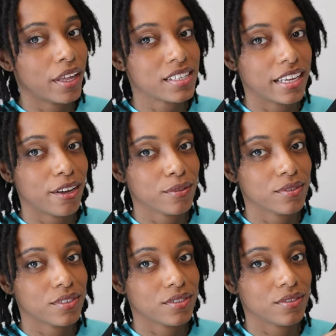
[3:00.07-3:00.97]
don't like
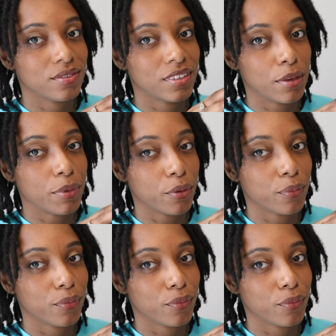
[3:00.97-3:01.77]
sounds, hit mute.